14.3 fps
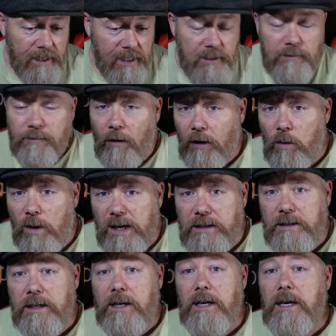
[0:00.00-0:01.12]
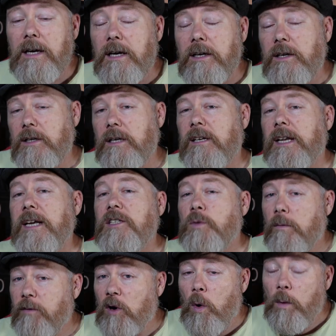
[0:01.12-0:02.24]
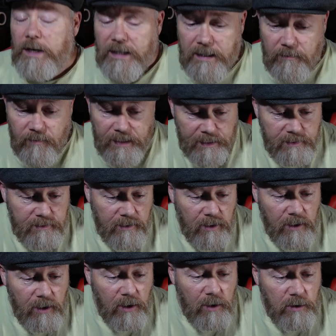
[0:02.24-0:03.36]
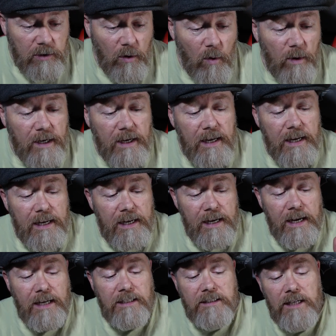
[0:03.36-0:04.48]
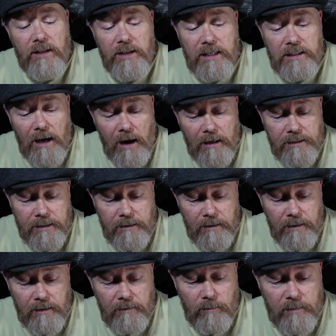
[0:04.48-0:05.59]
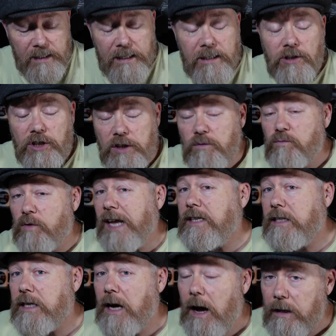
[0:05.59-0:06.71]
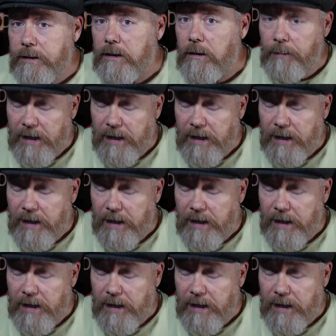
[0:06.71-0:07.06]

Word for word: his followers, like to have a go at EVs. So he's done this article. He's just read the article,